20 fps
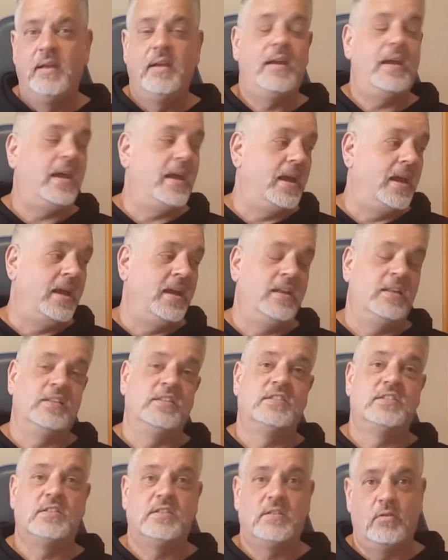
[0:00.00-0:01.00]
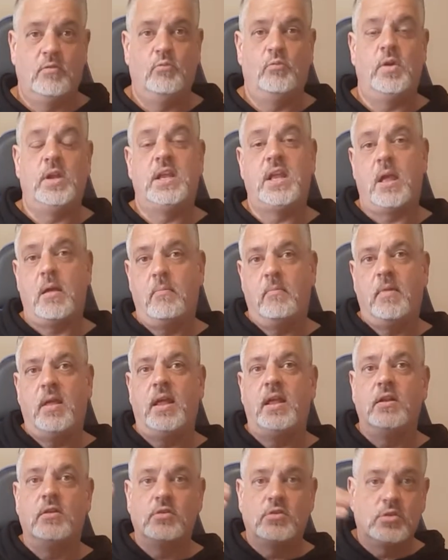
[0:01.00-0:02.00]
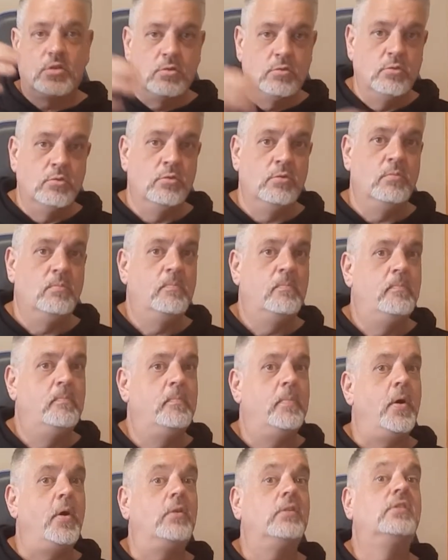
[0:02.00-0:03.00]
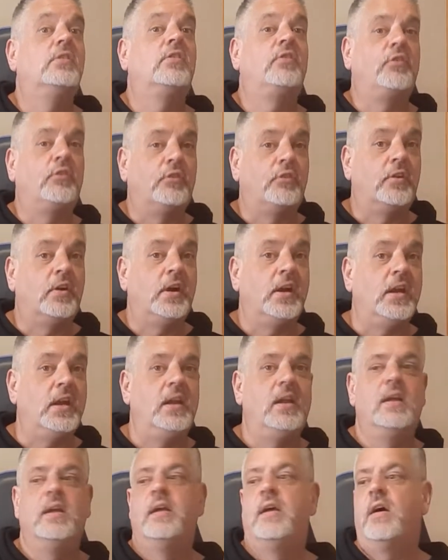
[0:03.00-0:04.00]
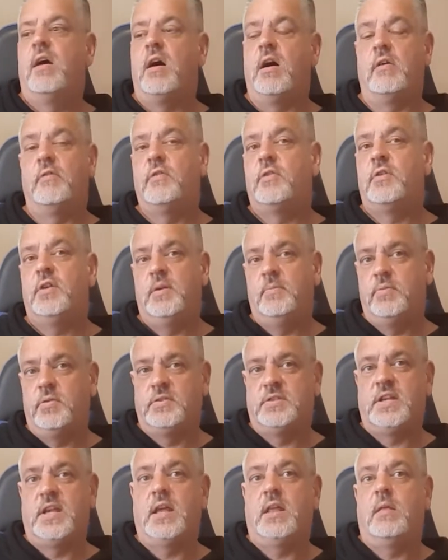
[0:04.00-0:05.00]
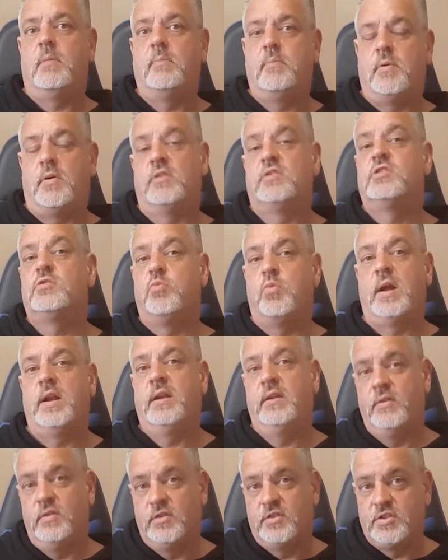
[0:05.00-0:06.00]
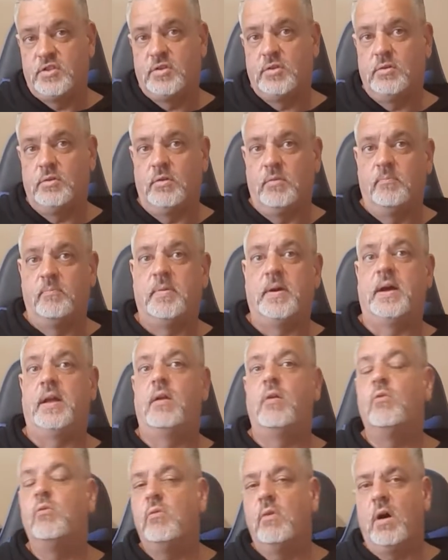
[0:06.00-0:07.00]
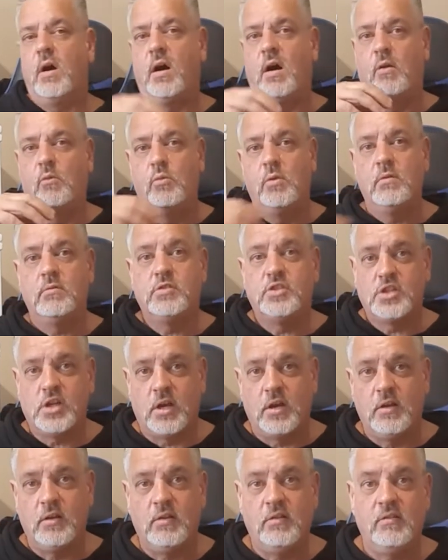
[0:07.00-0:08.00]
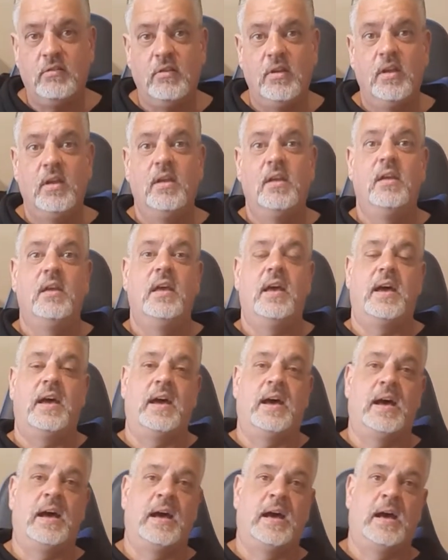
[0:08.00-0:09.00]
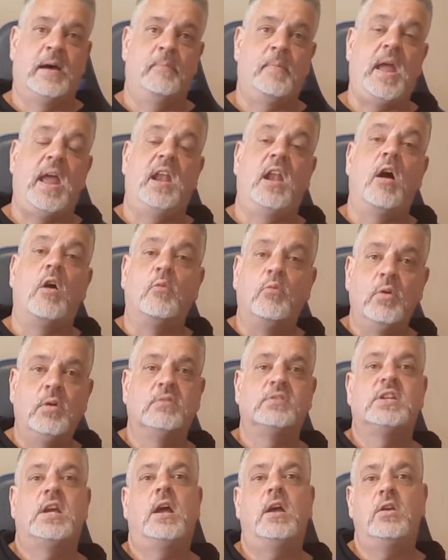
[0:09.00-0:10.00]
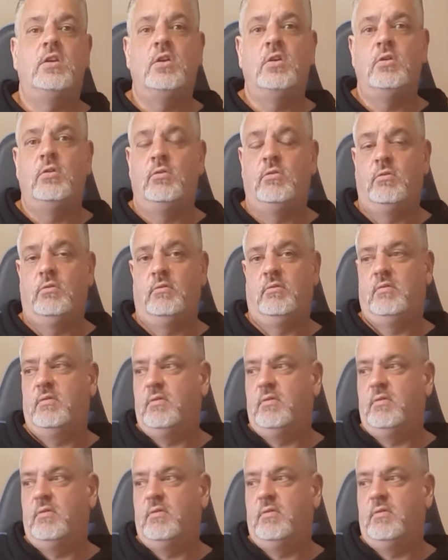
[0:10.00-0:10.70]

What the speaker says: as we get into box 3. I've already put together box 1 and 2, but I will show you and I will tell you